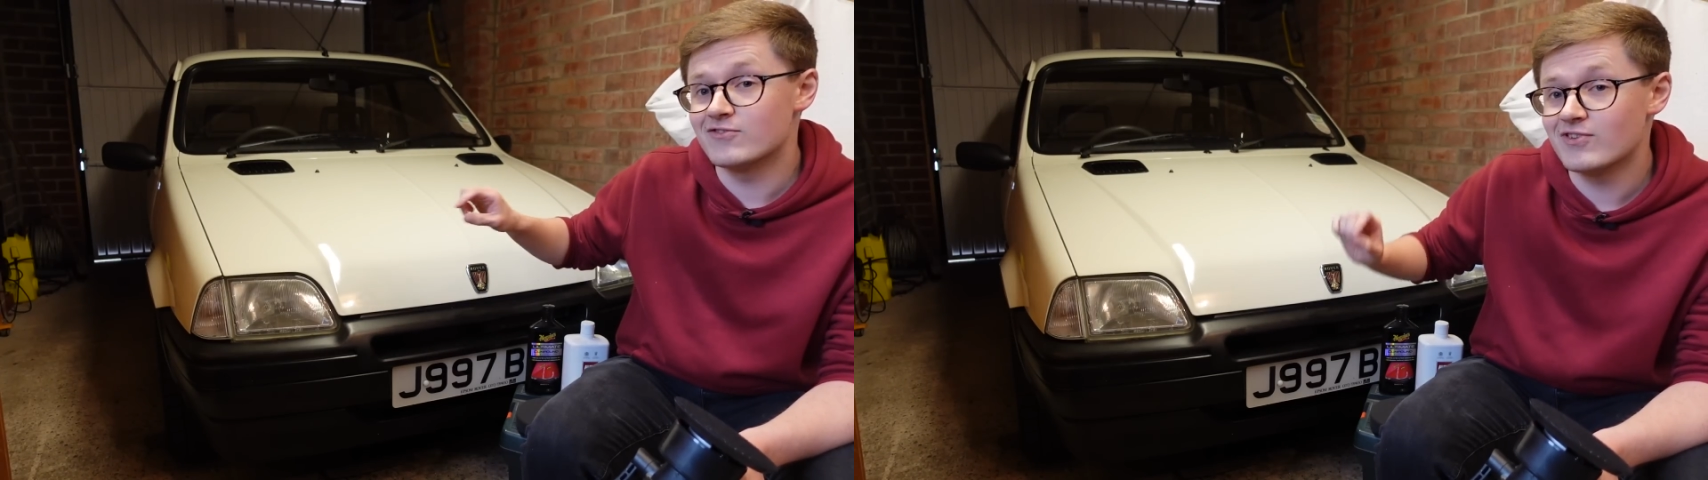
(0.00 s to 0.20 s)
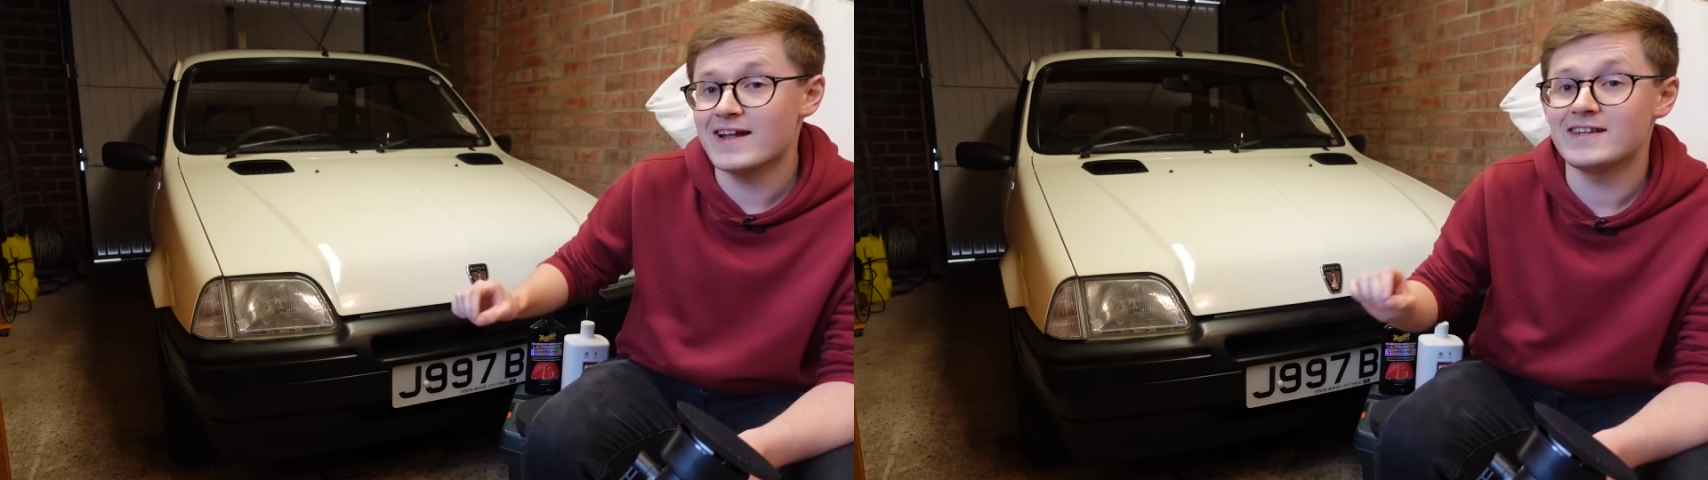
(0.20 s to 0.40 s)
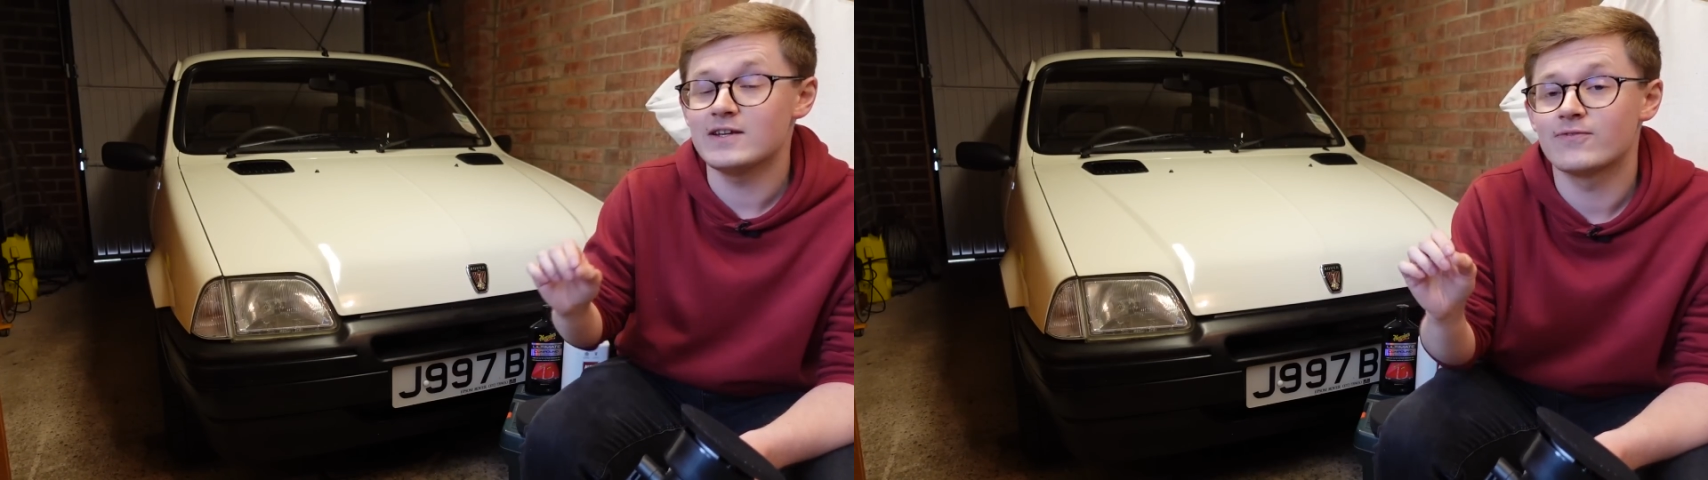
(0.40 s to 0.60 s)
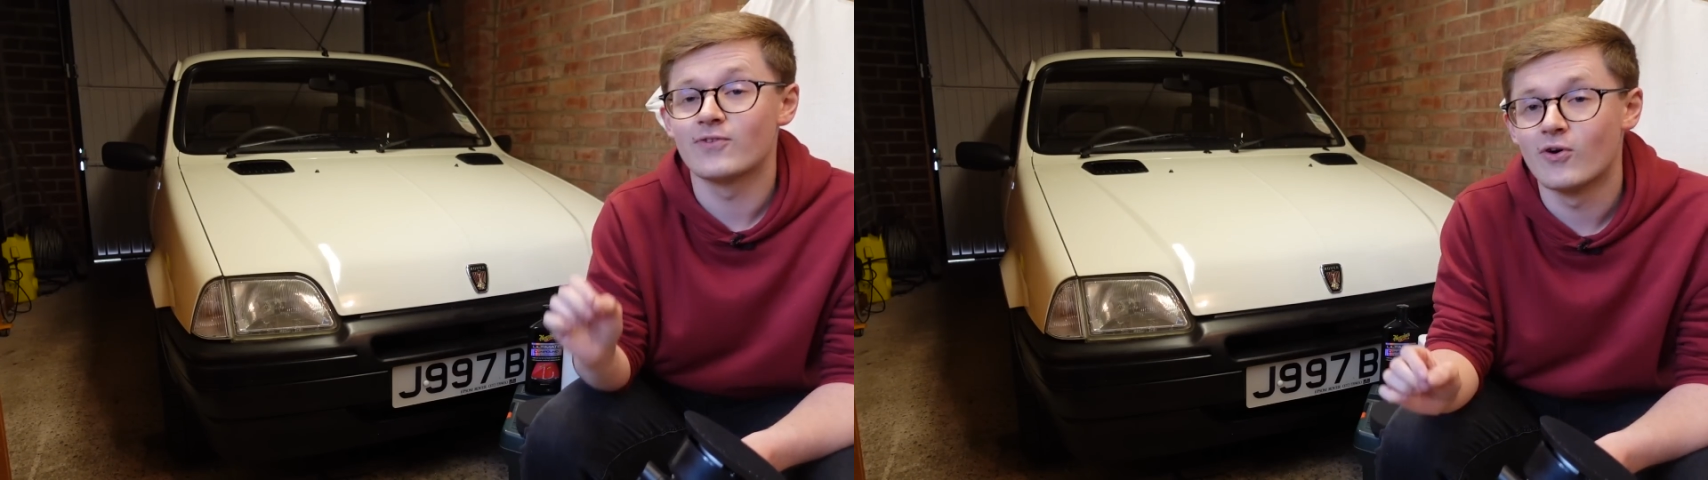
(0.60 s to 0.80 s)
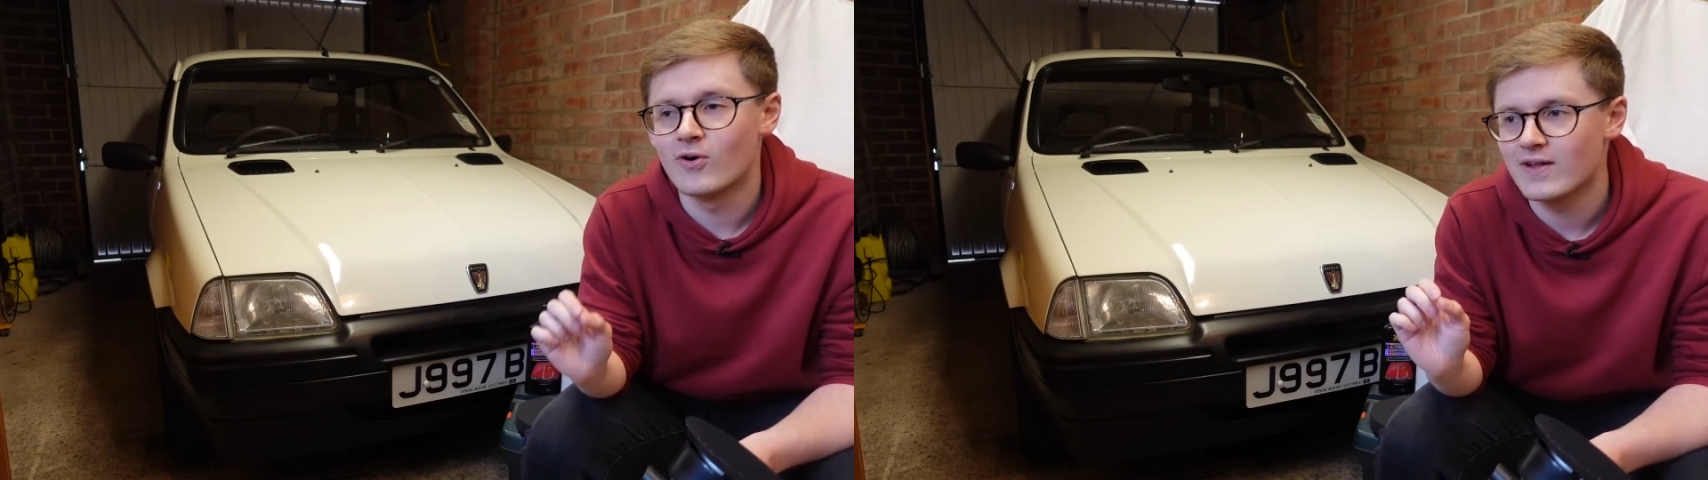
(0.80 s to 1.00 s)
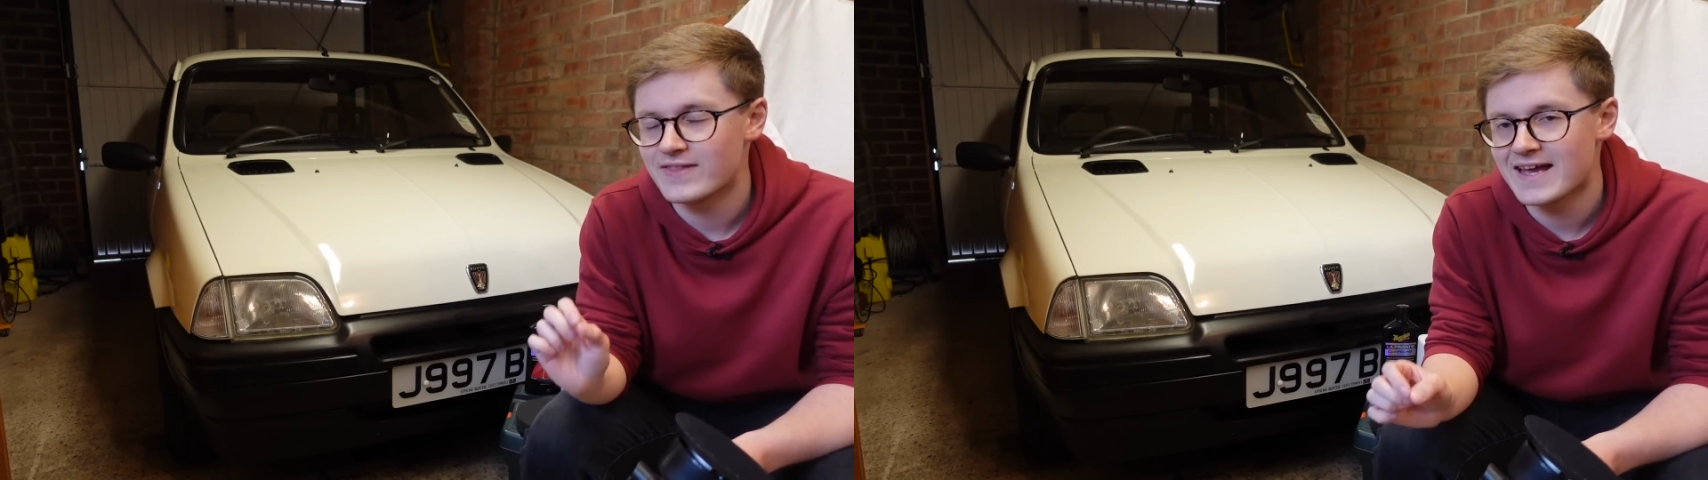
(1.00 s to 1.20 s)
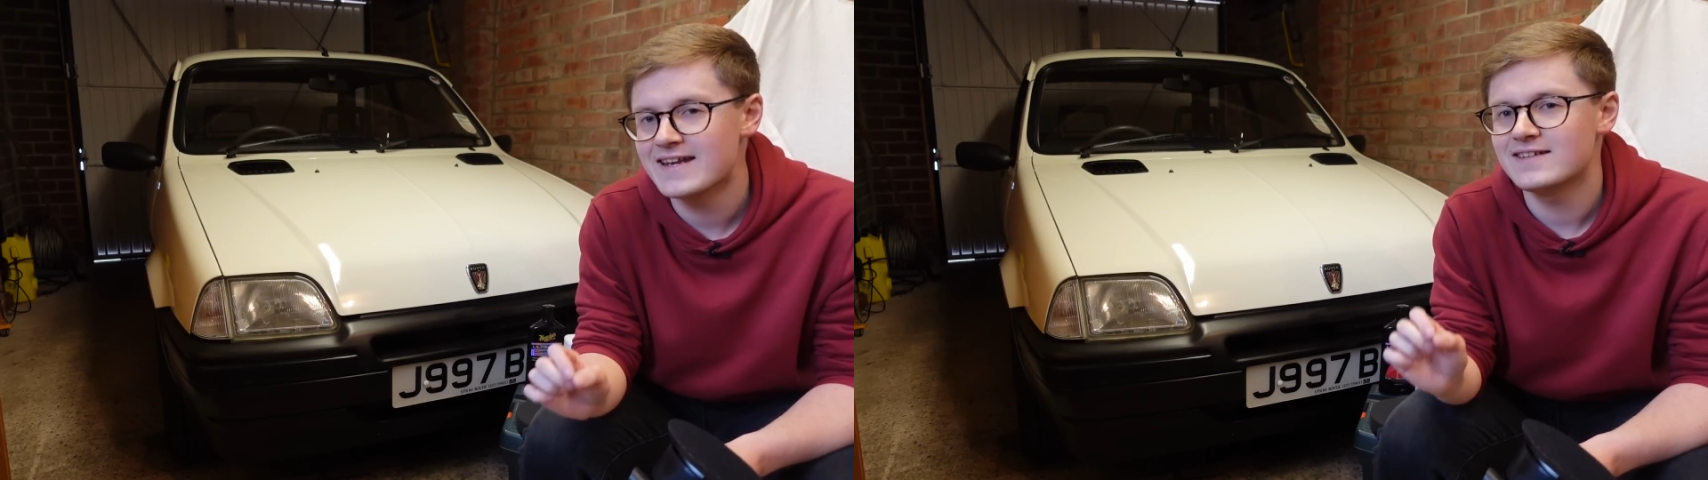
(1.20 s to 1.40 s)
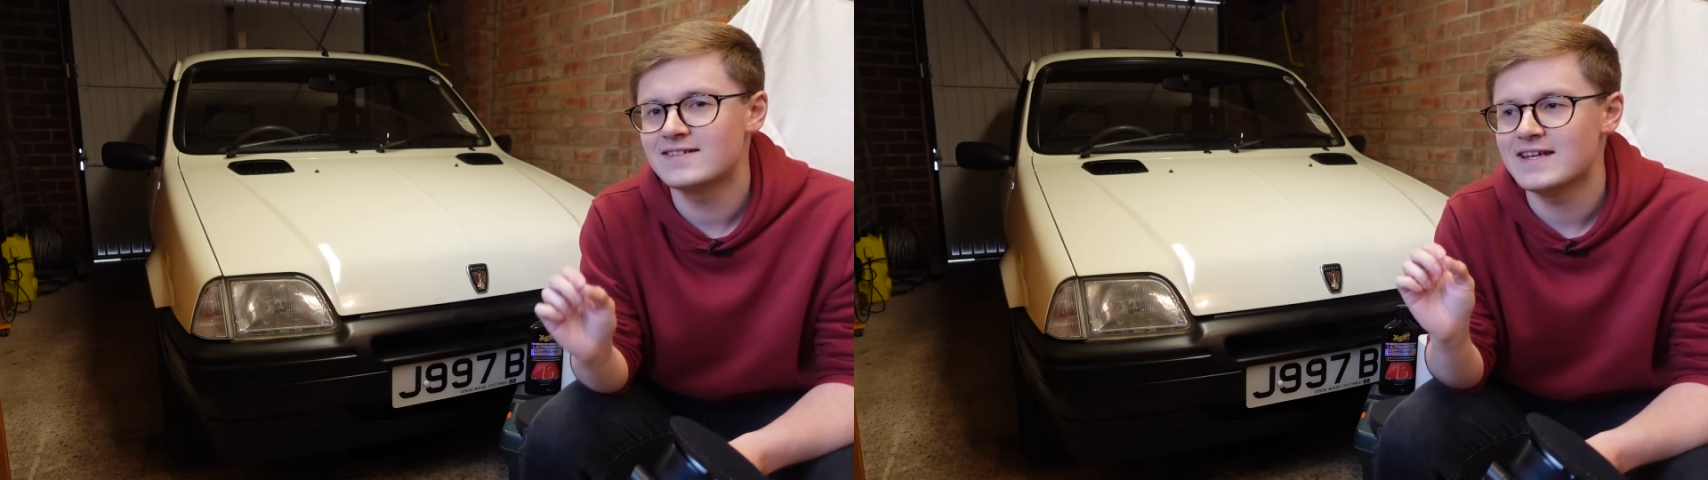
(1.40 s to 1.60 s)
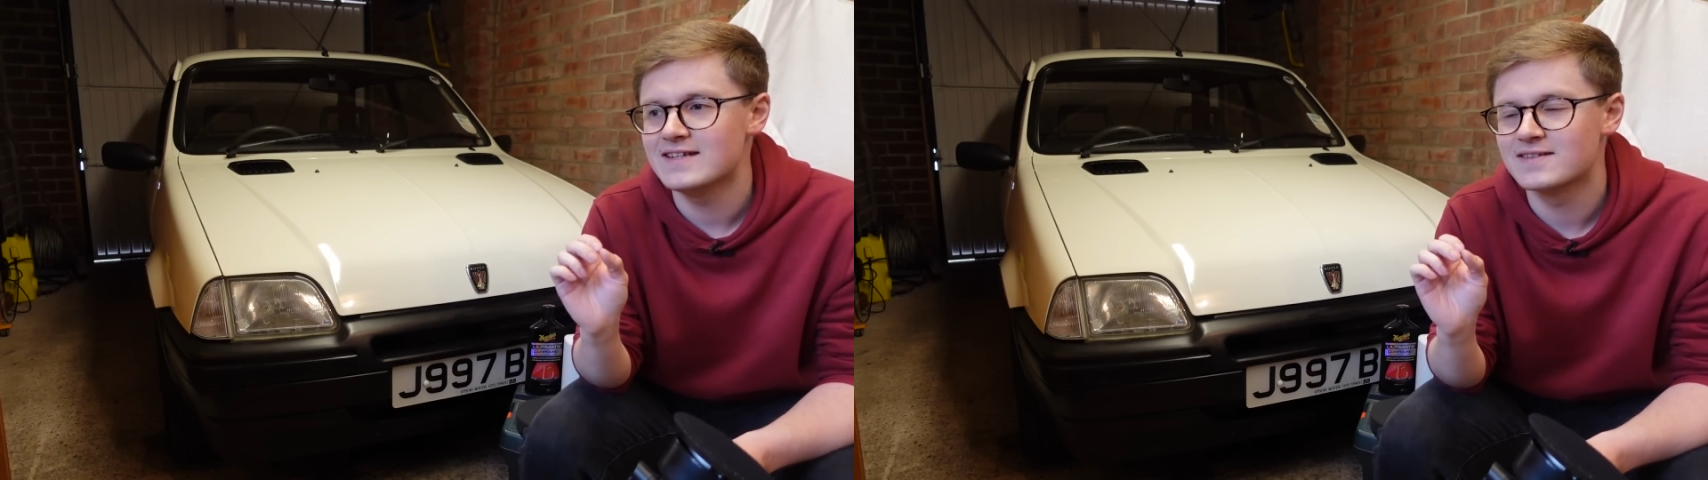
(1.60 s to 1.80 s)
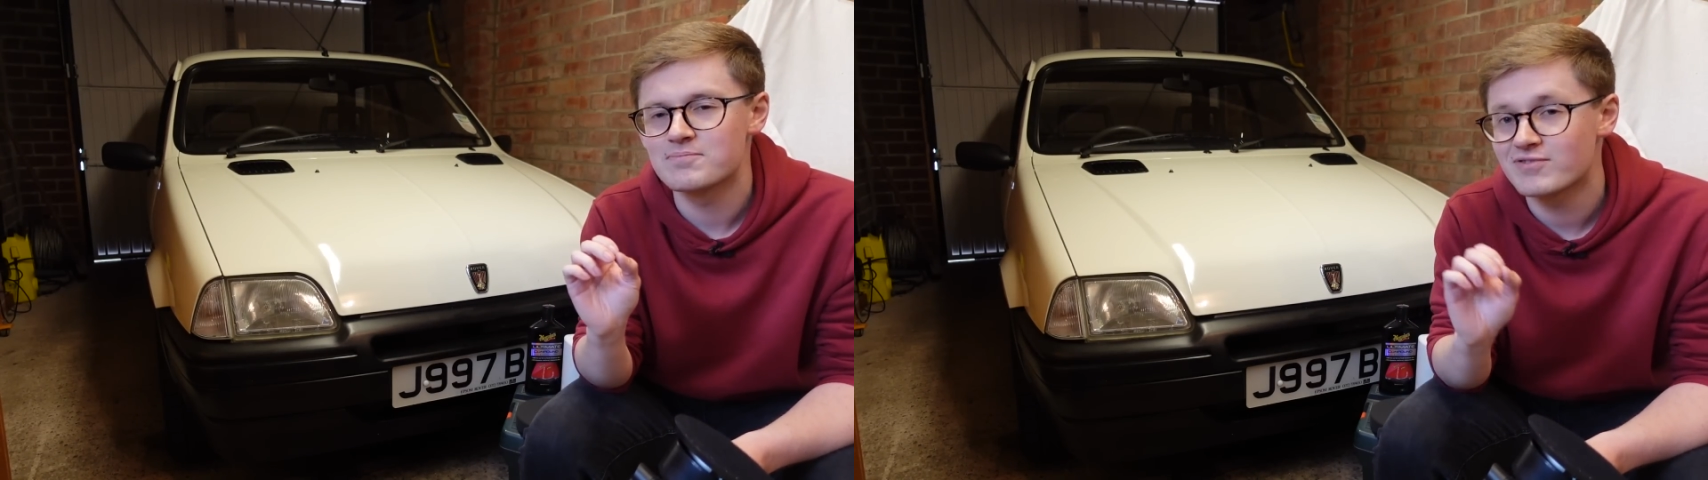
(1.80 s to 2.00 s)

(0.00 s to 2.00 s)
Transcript: ready for the NEC's